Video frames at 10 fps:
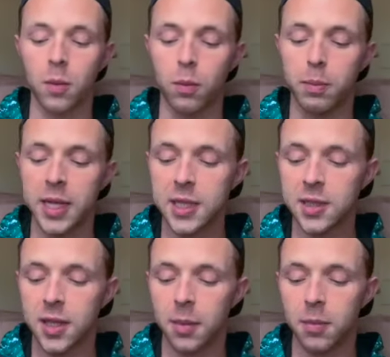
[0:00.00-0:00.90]
Picked this
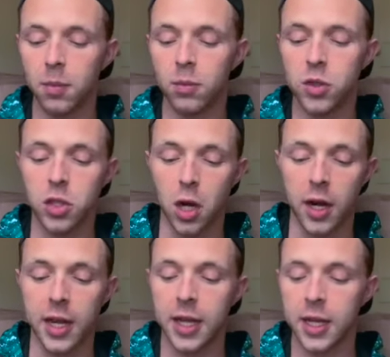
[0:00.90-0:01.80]
up, started
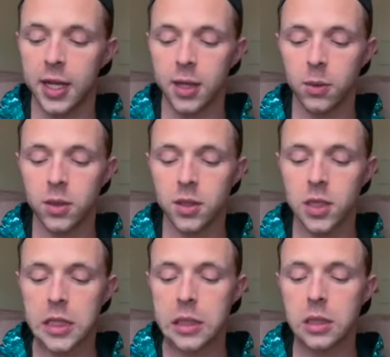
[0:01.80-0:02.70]
it. It
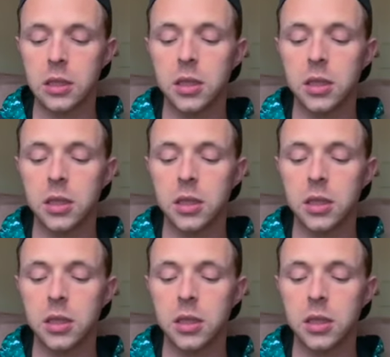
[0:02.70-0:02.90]
was...